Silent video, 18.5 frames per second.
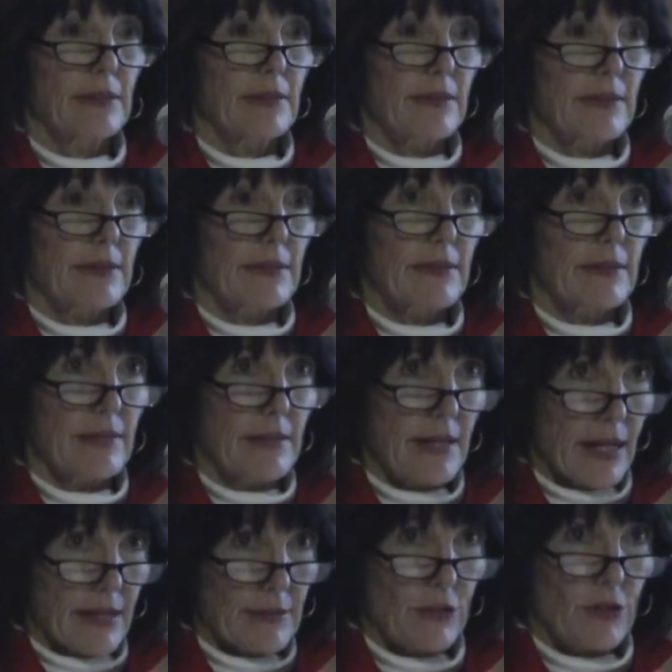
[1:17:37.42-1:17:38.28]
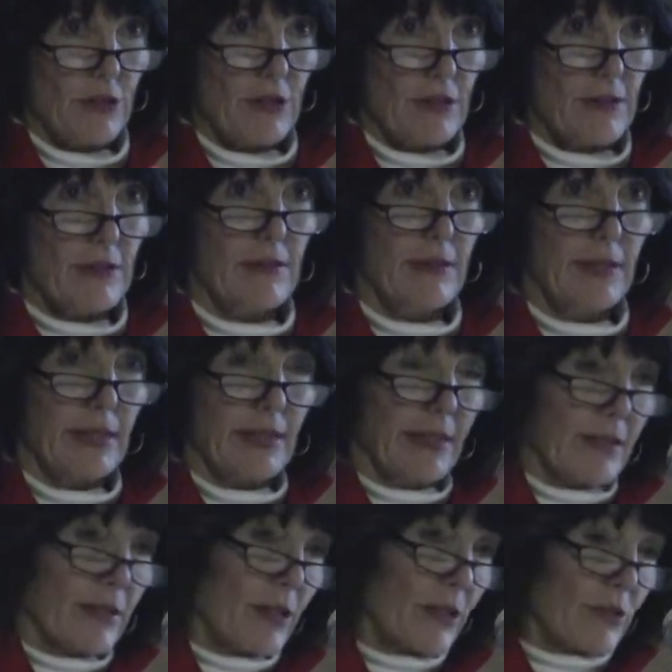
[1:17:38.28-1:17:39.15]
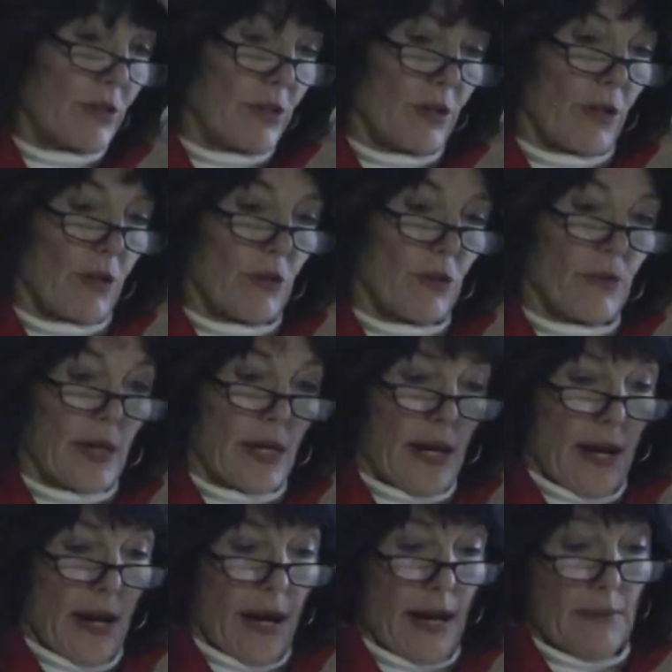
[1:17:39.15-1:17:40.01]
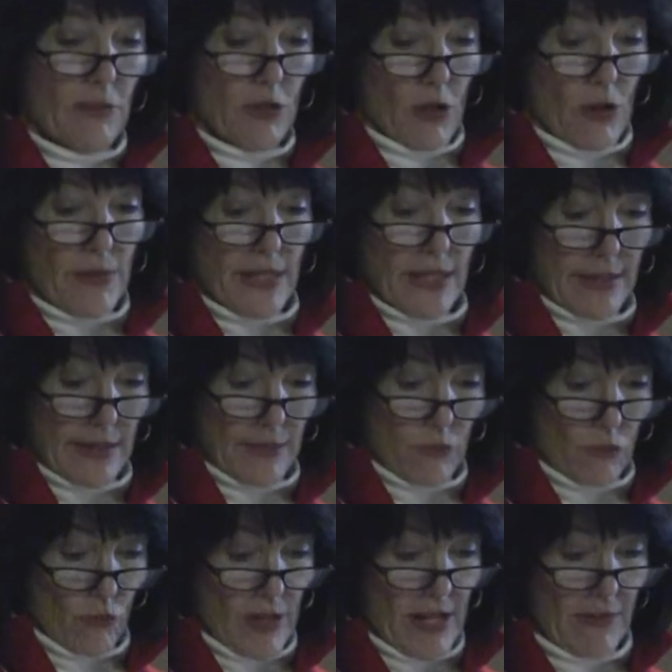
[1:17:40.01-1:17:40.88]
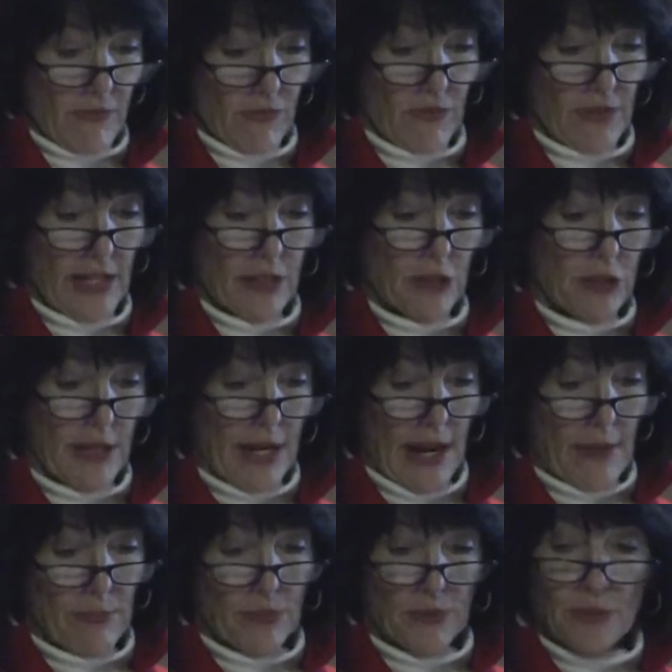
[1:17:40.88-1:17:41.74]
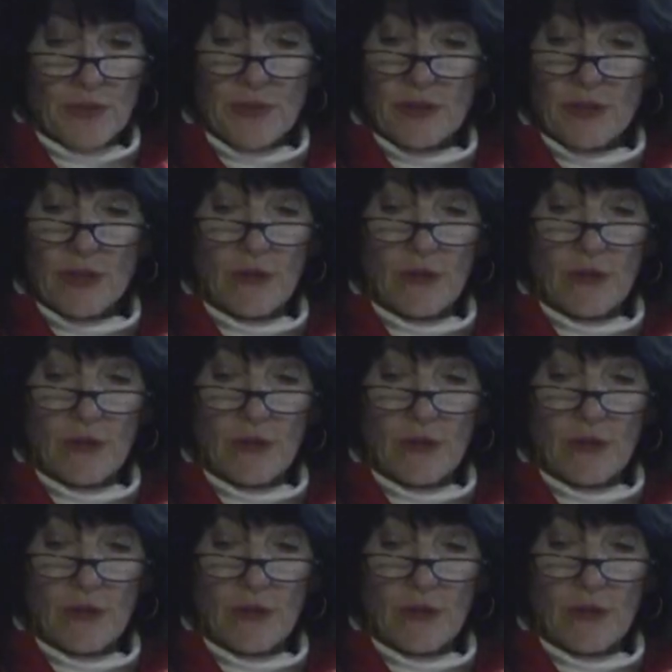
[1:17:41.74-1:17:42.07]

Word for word: this next year. And then also, I'm growing some red fleshed apples.